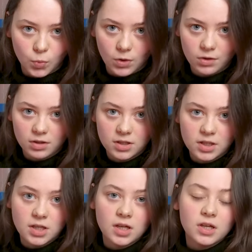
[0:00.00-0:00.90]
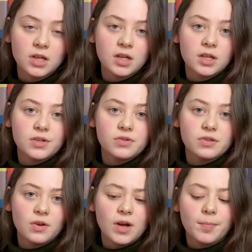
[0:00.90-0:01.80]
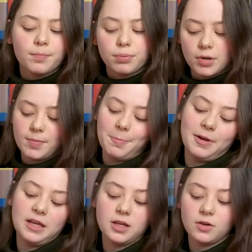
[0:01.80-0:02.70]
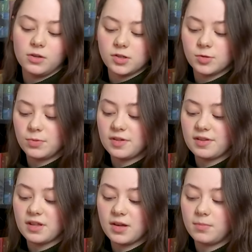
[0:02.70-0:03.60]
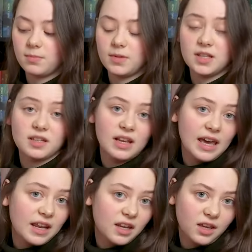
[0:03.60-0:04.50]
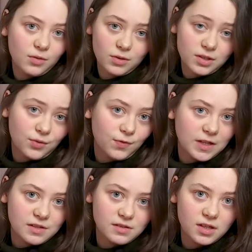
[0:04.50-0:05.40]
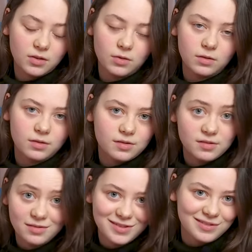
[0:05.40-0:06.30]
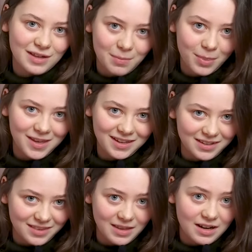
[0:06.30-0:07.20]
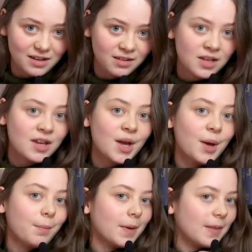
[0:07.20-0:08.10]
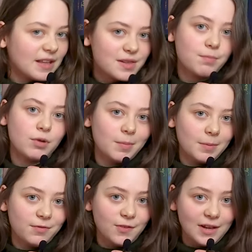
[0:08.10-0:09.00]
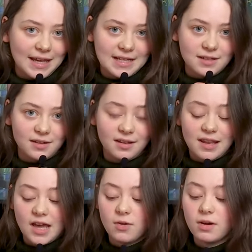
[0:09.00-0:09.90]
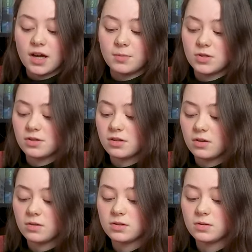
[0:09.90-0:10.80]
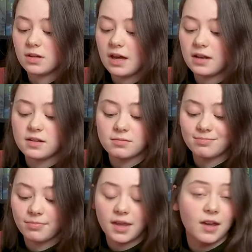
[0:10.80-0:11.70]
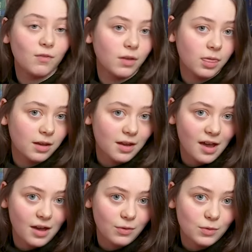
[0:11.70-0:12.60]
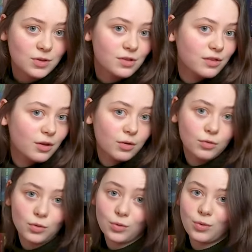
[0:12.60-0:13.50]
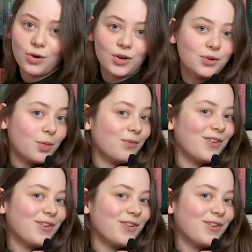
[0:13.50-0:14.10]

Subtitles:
work. So I'm probably going to put some interlining or interfacing or something in there, but that's a problem for later. Now I'm just going to cut everything out, so onto the